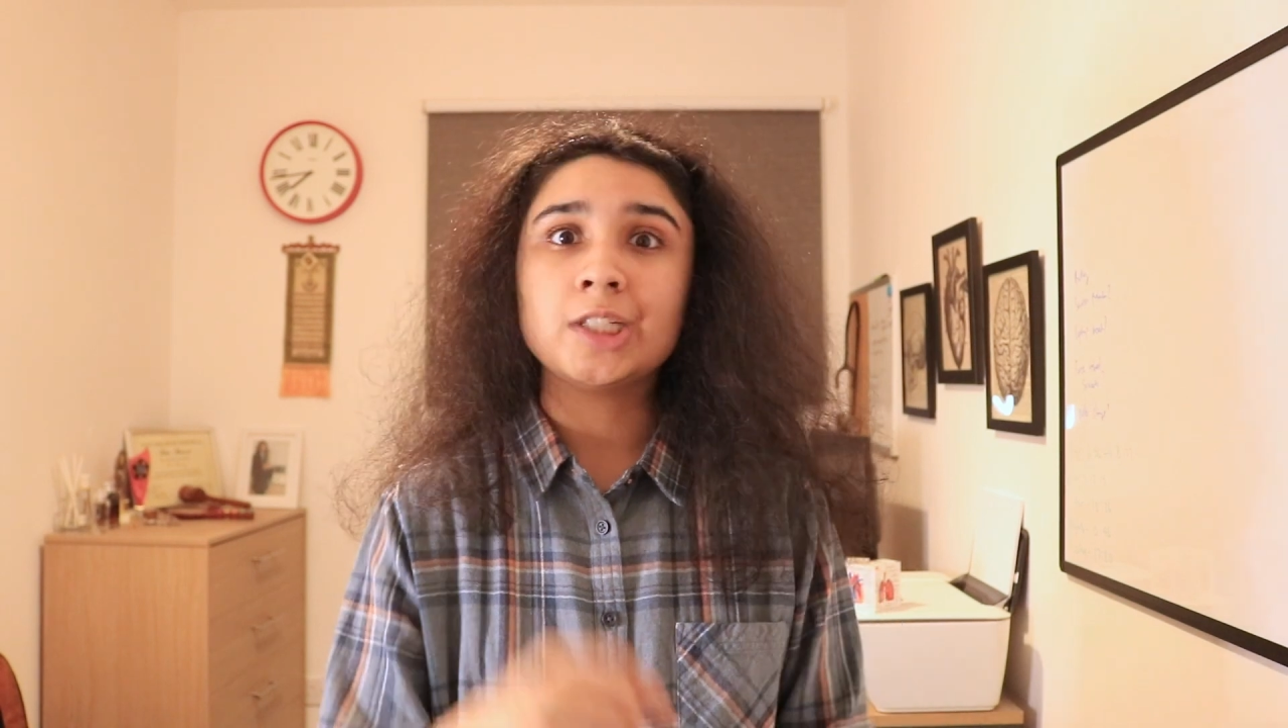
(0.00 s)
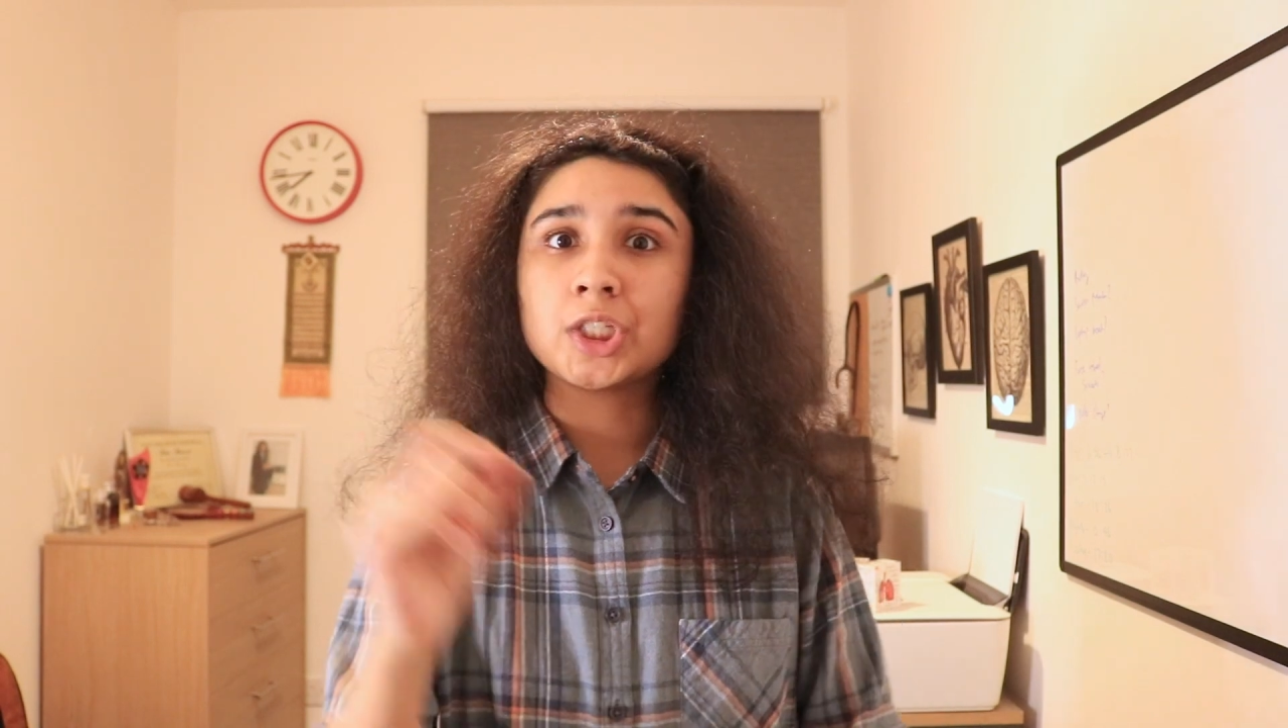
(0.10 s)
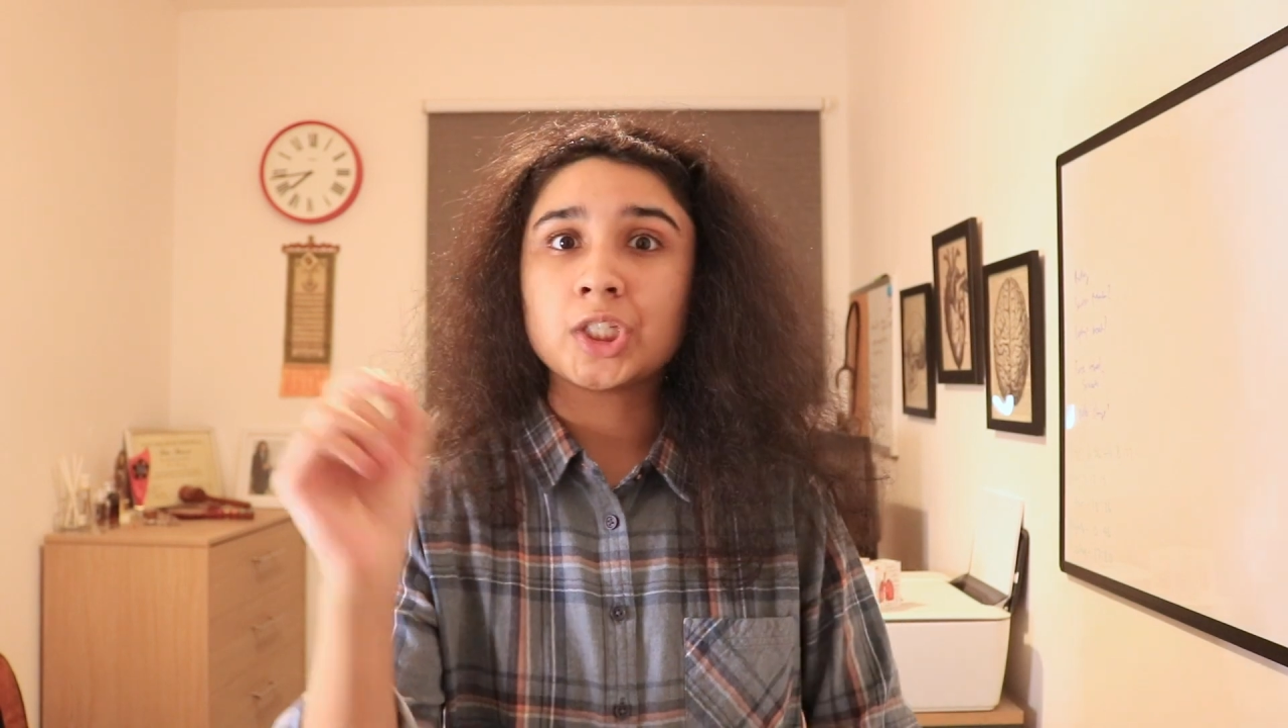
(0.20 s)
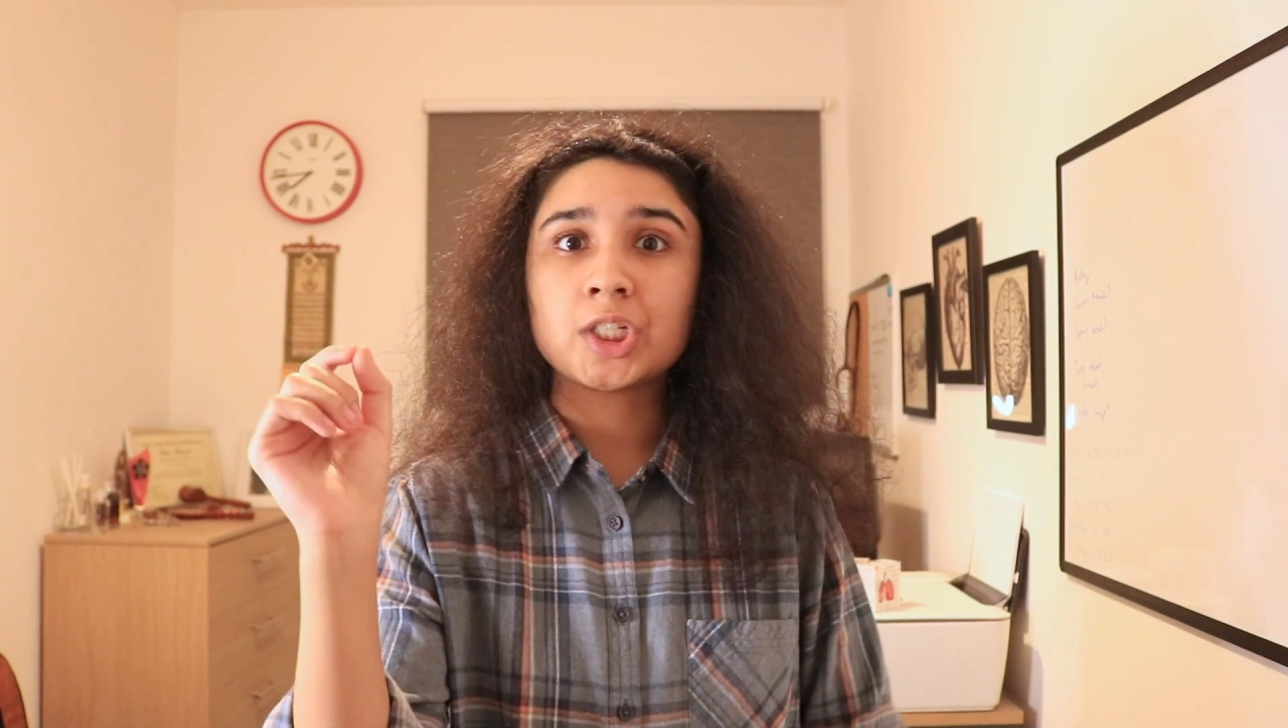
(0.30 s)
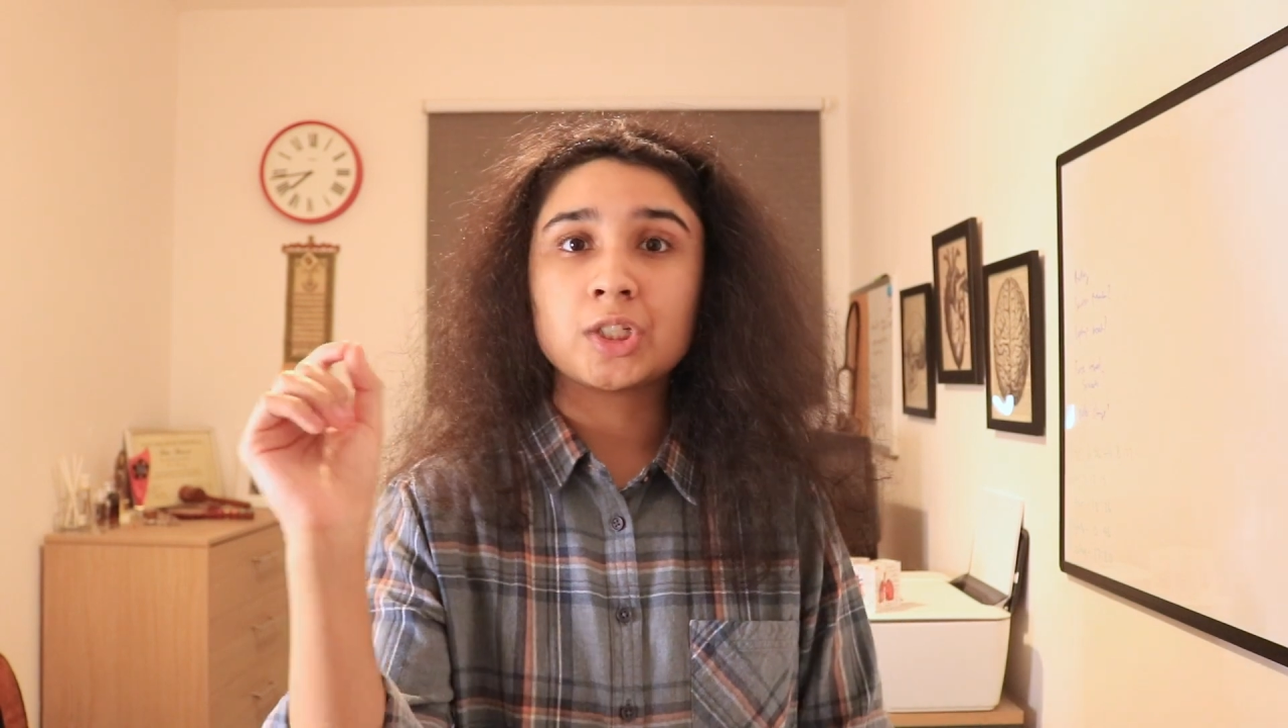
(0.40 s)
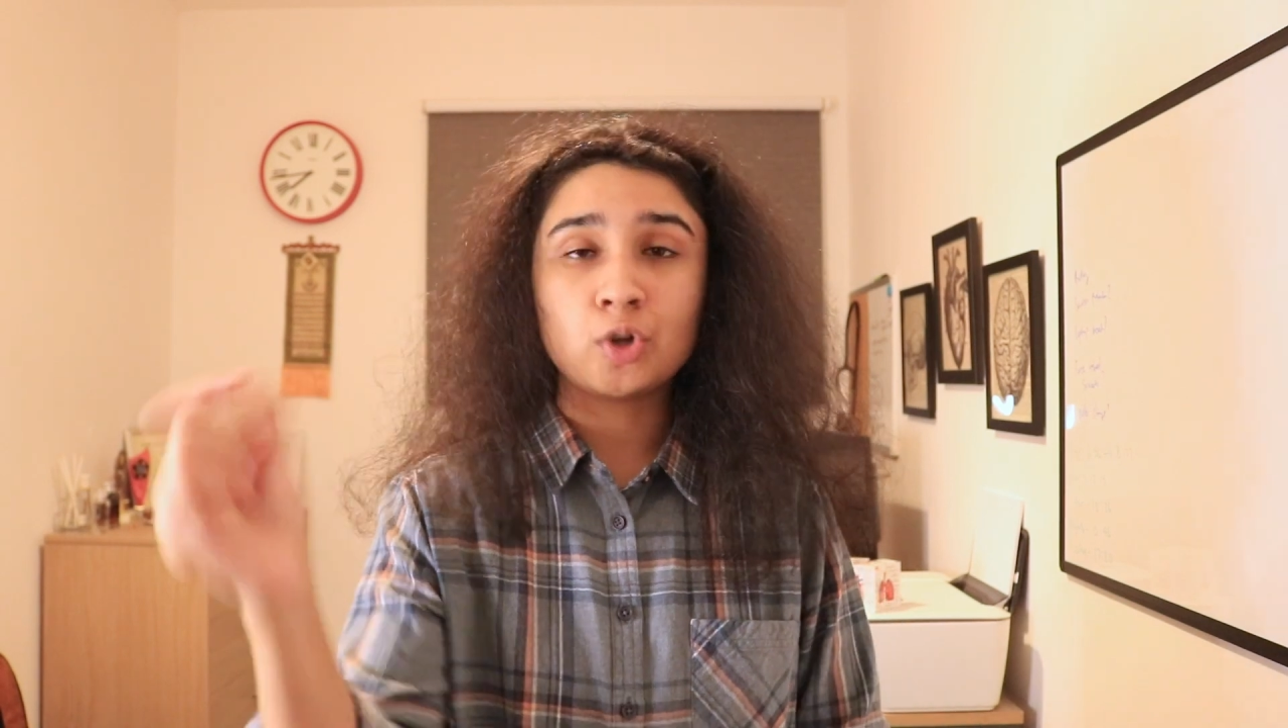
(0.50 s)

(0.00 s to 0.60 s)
just